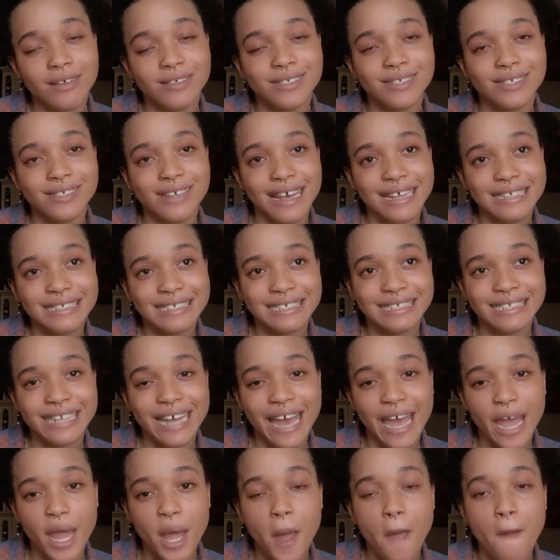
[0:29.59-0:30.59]

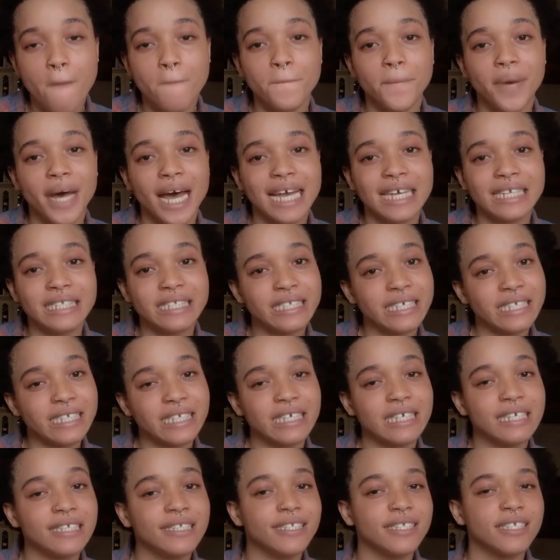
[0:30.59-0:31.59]
Saturday, but I
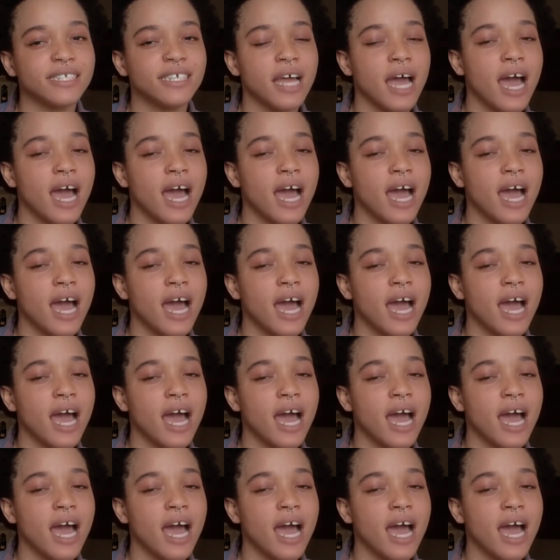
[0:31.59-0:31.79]
didn't.